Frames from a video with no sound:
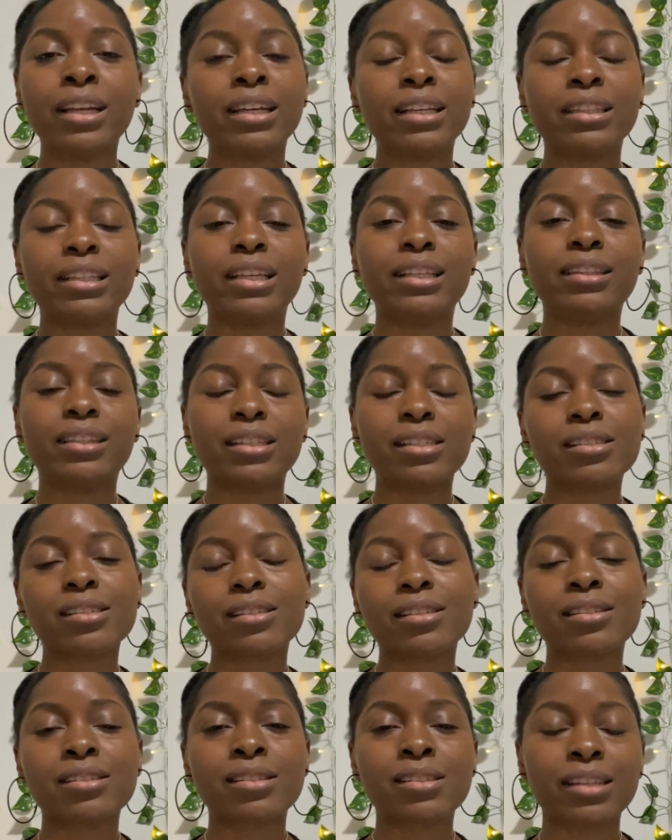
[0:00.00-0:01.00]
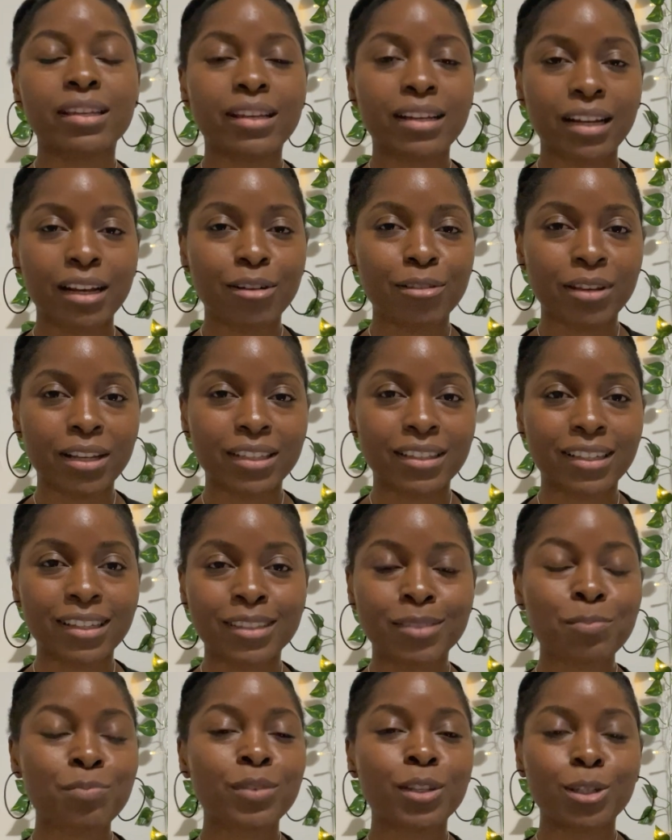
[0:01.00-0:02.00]
then this is a career that
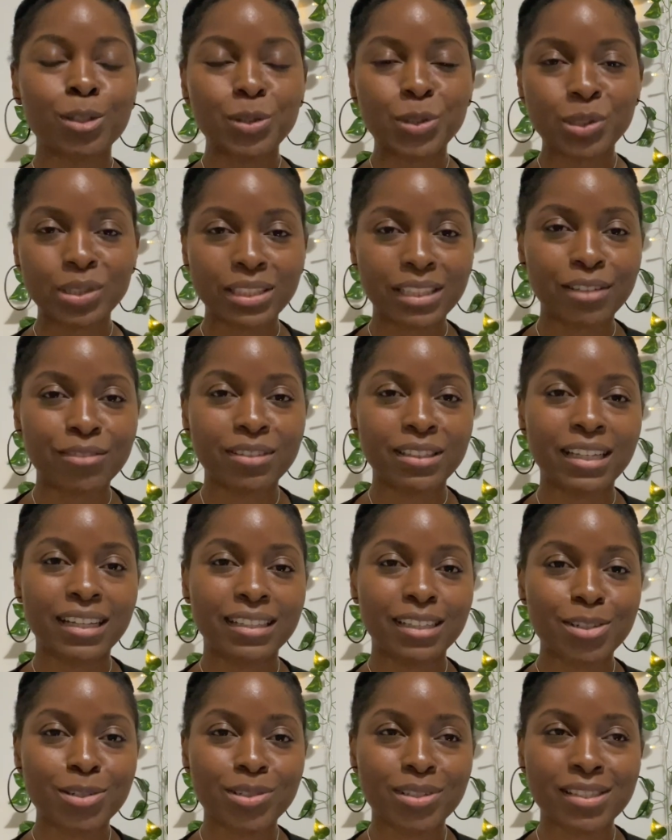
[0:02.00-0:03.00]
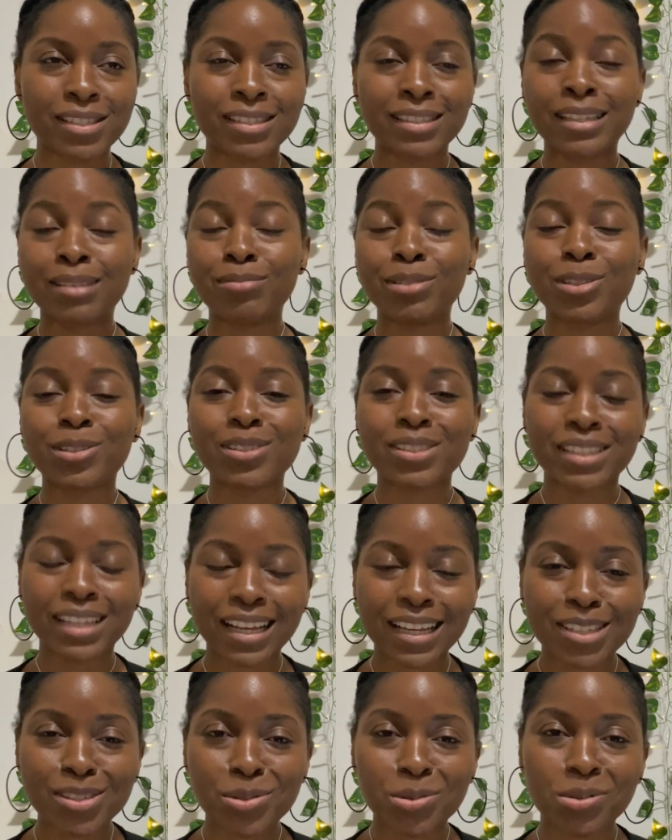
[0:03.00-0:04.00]
you should definitely consider, because
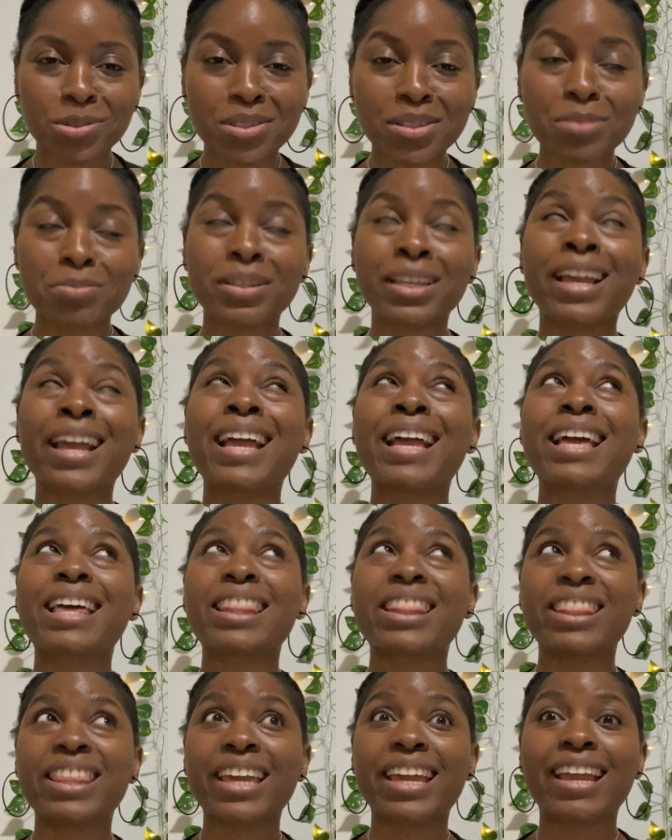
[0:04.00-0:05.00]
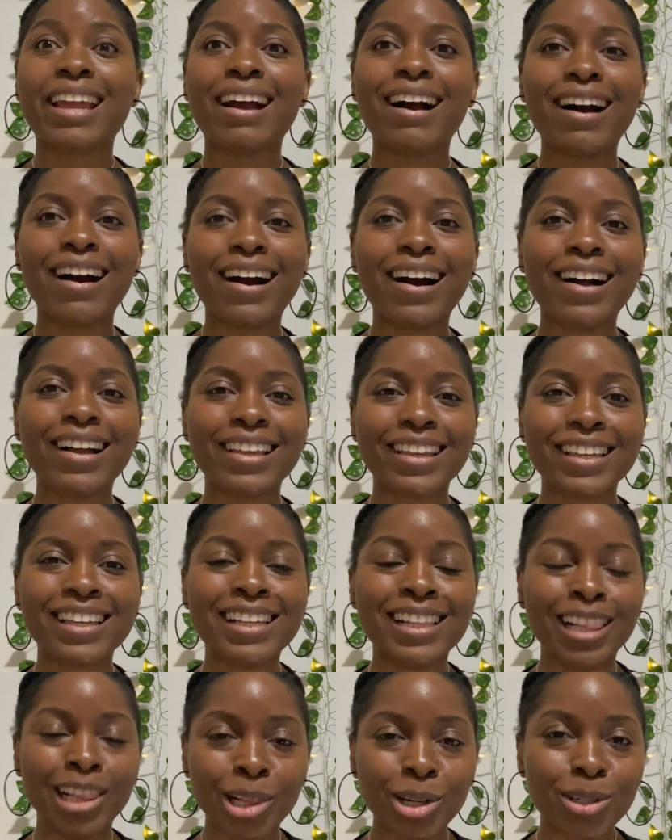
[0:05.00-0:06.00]
guys, trust me, there are a
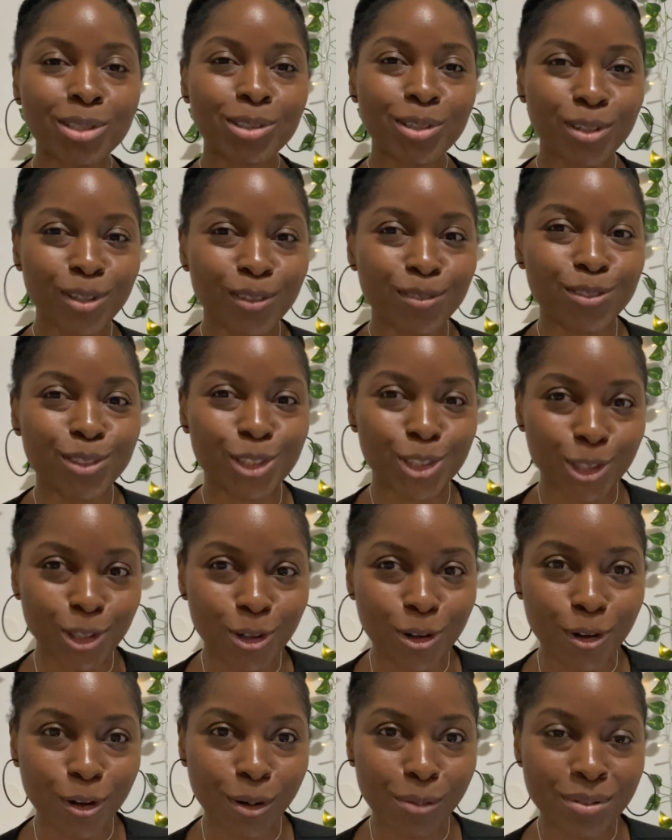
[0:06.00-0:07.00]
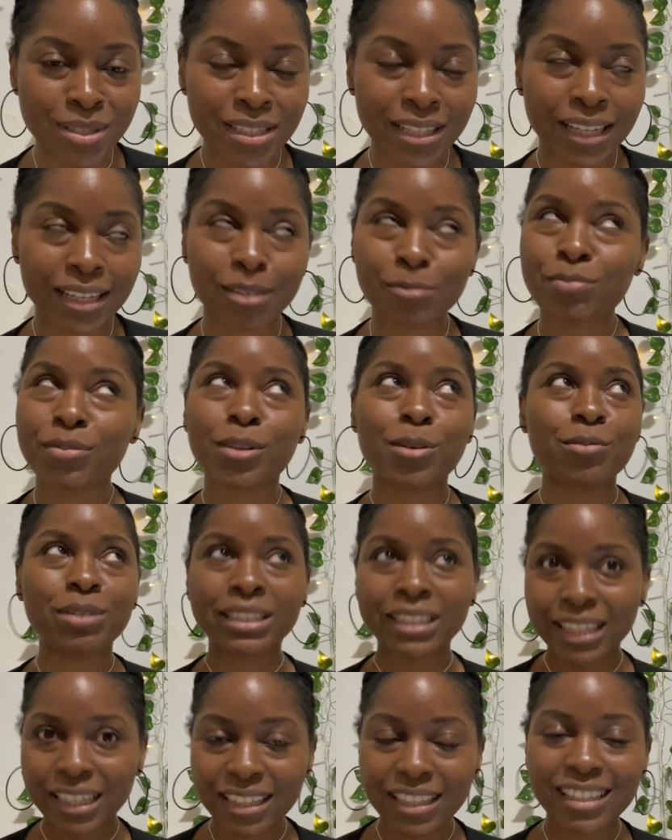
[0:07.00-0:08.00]
lot of jobs. Like with
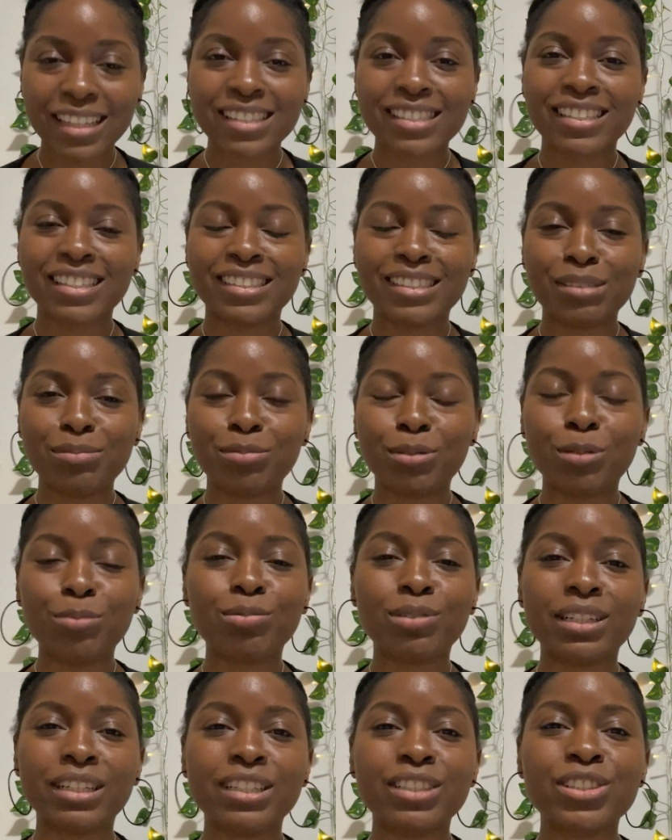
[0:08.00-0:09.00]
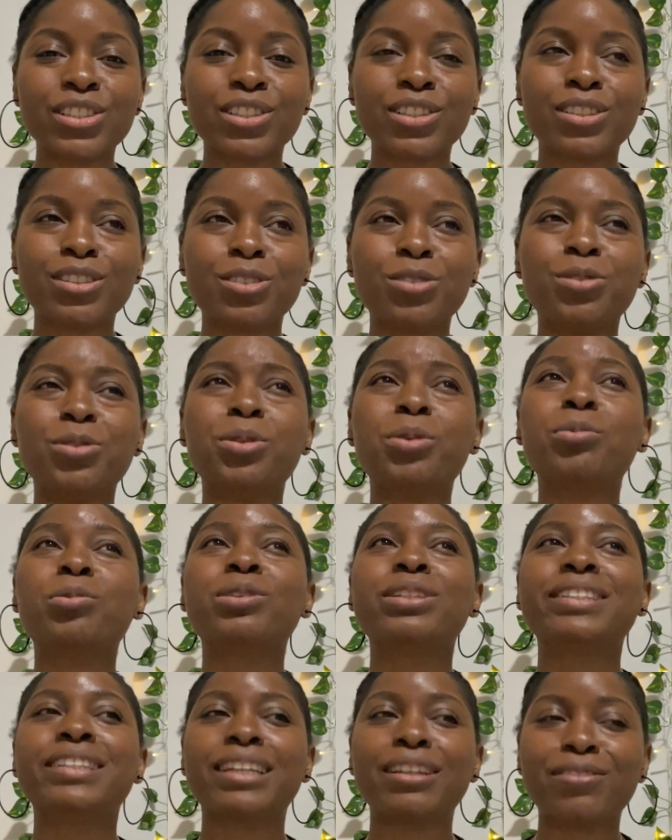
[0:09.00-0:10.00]
Canada's aging population, you would
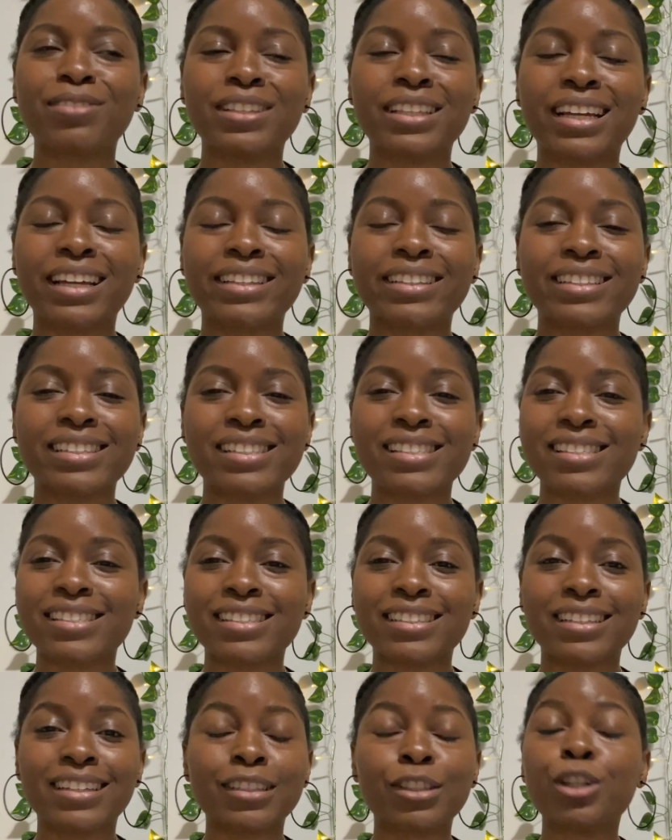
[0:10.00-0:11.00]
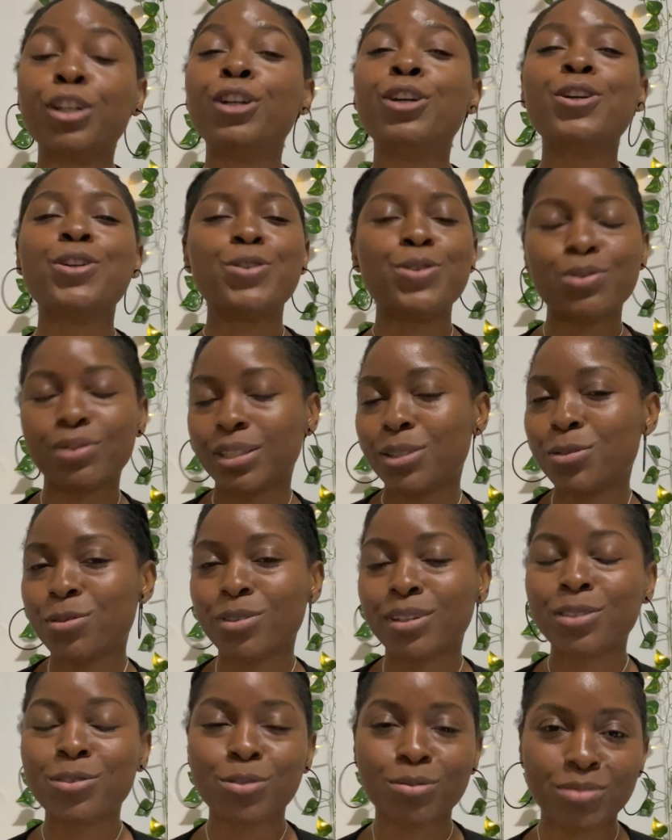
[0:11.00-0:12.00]
definitely see that you are the one
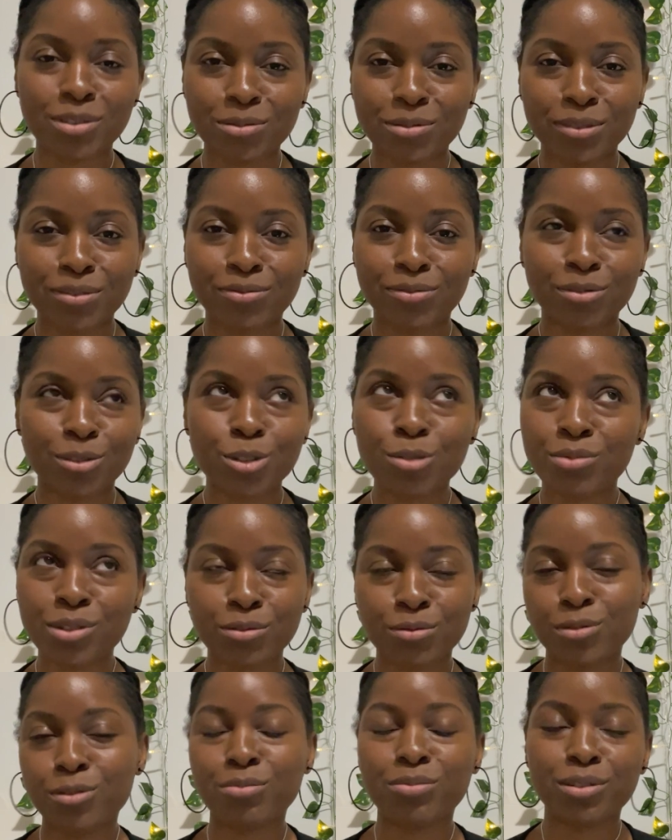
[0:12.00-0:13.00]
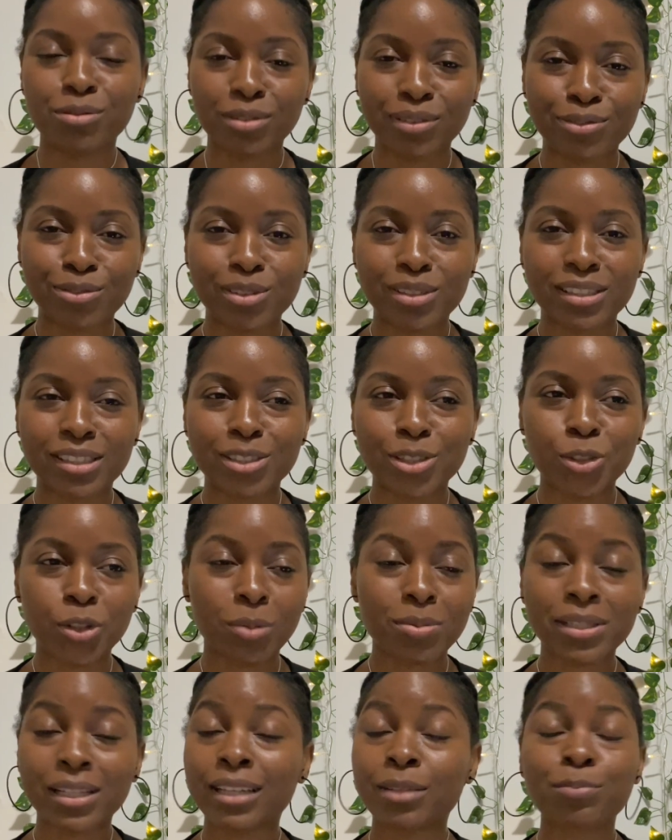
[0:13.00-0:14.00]
who will be refusing jobs.
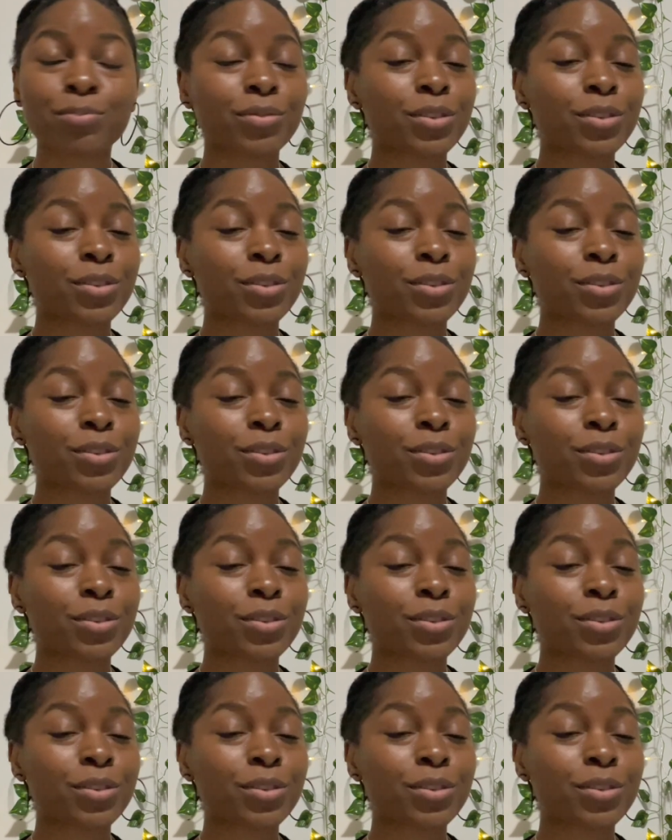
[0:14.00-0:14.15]
Like